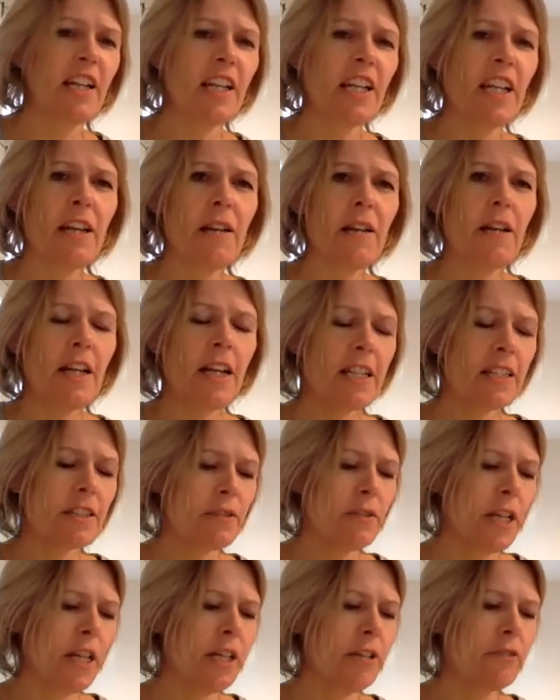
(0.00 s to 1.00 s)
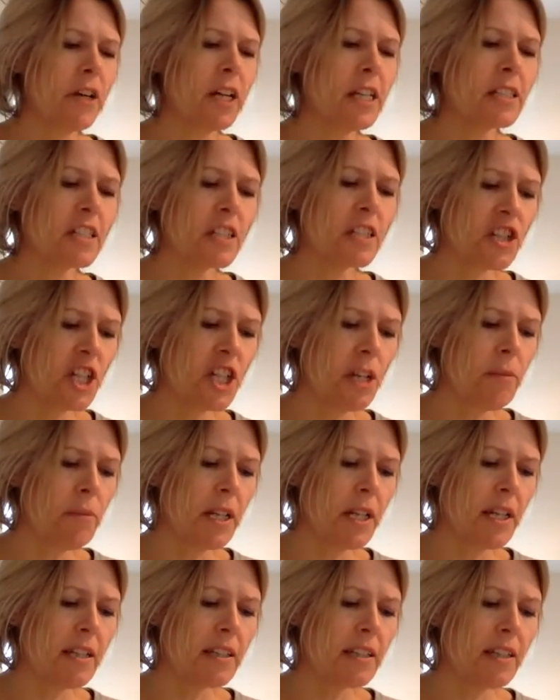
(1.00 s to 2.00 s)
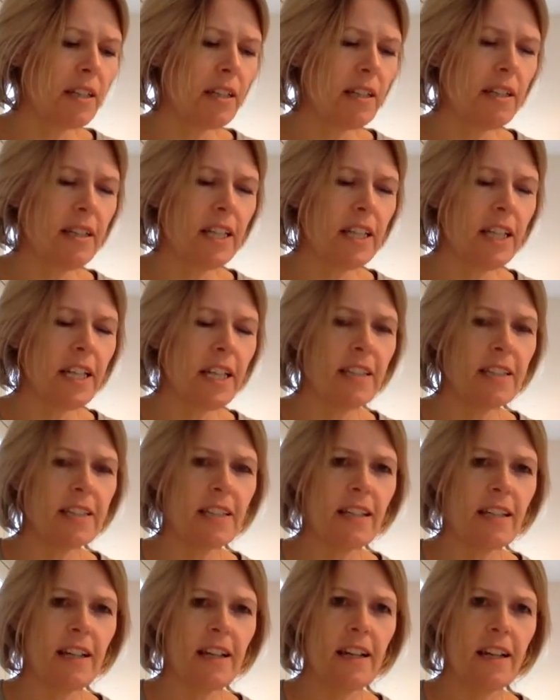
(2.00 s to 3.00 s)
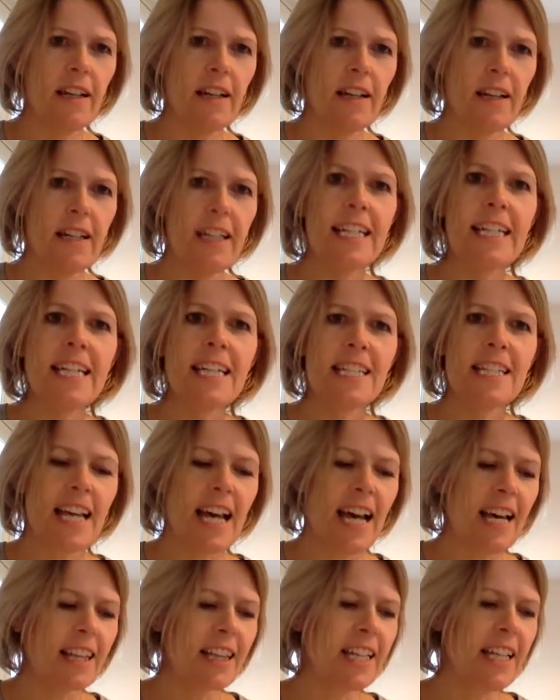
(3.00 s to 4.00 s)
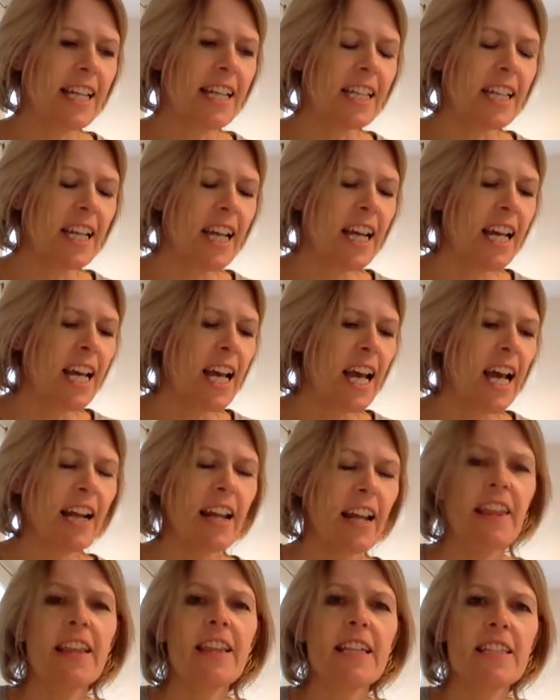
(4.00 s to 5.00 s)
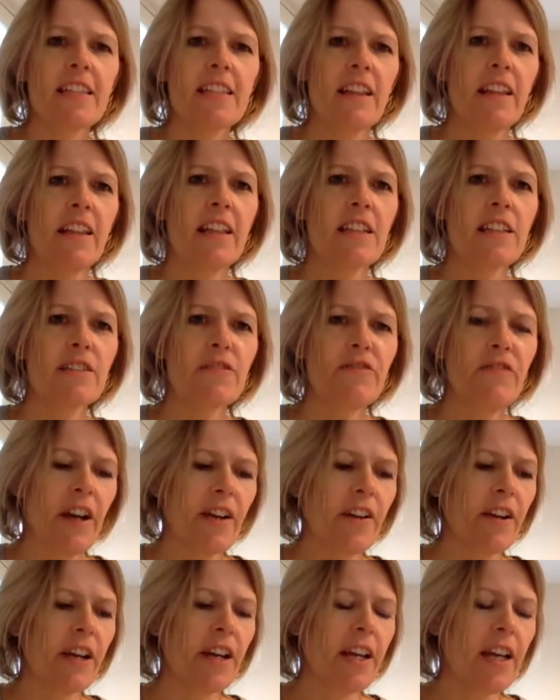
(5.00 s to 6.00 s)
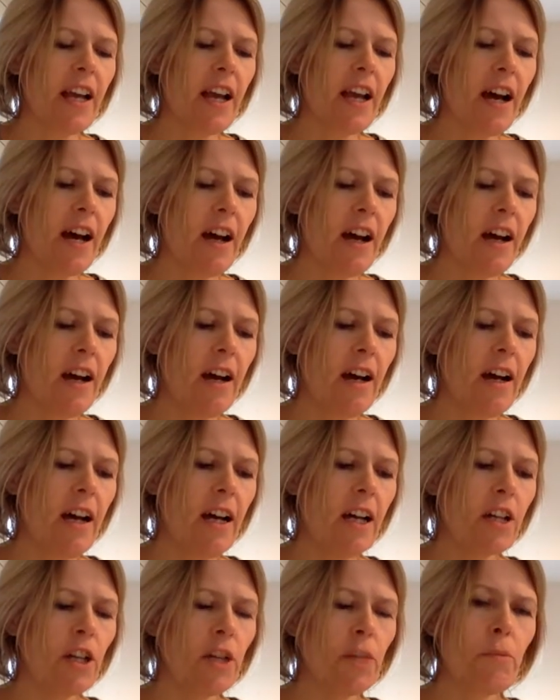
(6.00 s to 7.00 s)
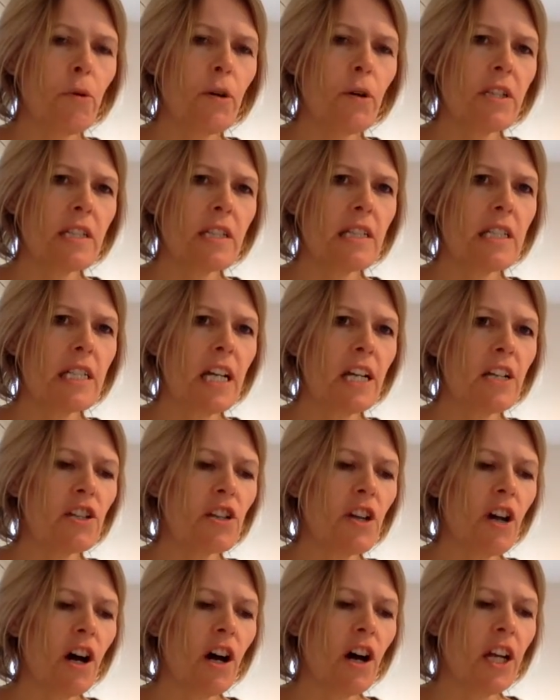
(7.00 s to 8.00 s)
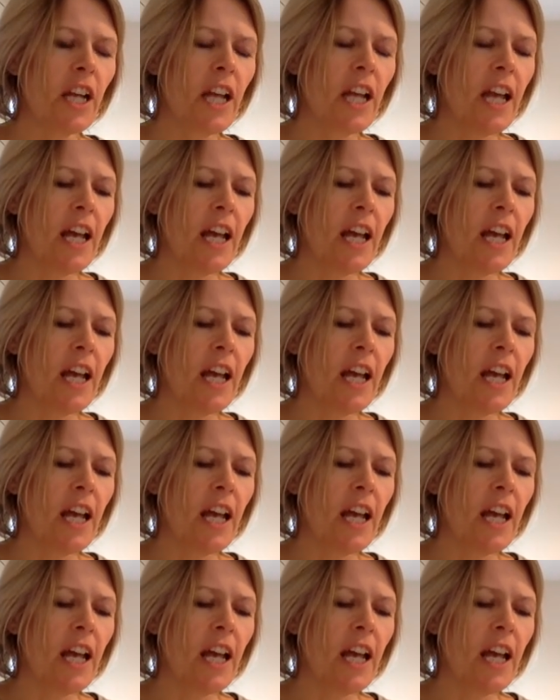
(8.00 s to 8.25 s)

and he runs a gym, and he's a elite athlete, and I think that's something that's very a good point to touch on.